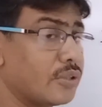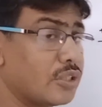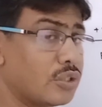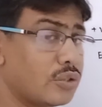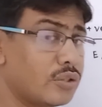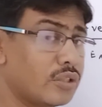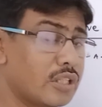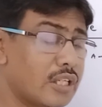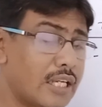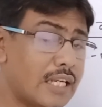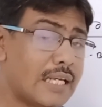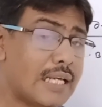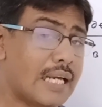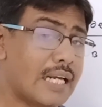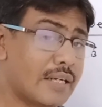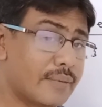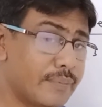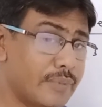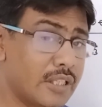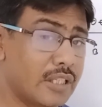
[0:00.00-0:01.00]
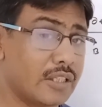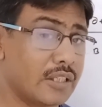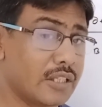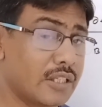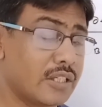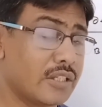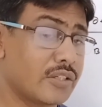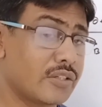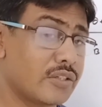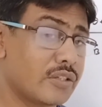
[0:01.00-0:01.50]
between A and B,
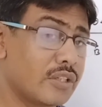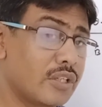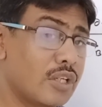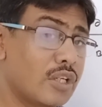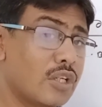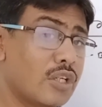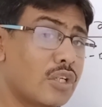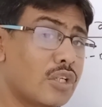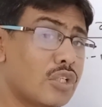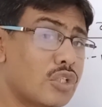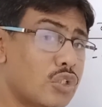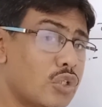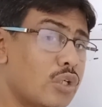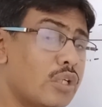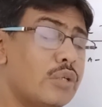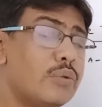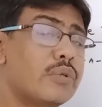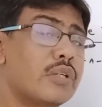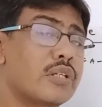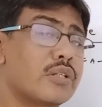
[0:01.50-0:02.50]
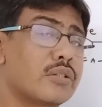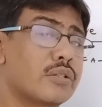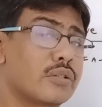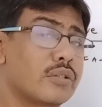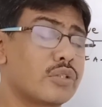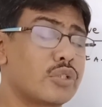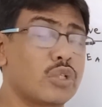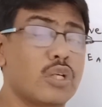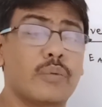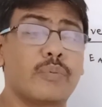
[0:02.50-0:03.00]
that is solute
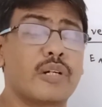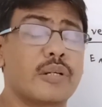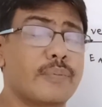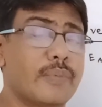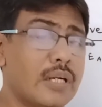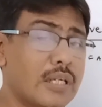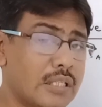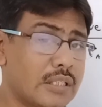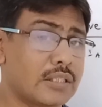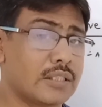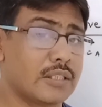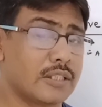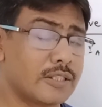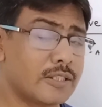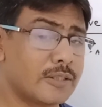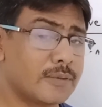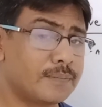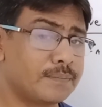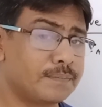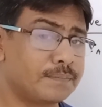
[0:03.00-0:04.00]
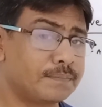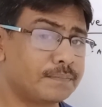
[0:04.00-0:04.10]
and solvent particles,